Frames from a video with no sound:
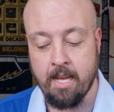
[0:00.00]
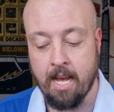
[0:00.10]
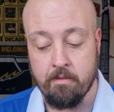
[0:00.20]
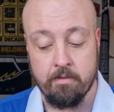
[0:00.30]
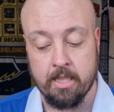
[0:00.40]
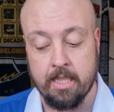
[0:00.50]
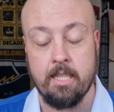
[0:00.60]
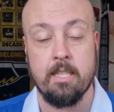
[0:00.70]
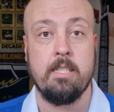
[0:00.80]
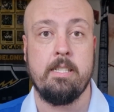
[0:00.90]

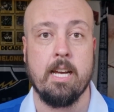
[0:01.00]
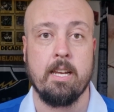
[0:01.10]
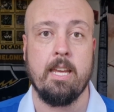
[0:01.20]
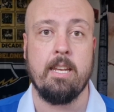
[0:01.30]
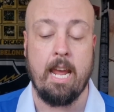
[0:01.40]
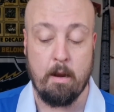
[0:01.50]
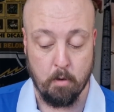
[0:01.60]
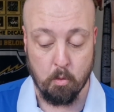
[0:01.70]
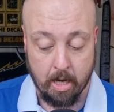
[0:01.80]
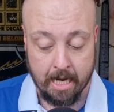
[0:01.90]
Havili, Duncan and
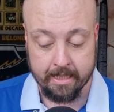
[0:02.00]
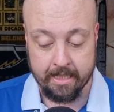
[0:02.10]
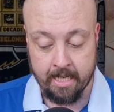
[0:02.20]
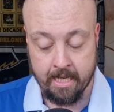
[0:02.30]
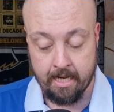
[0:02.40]
Mawali,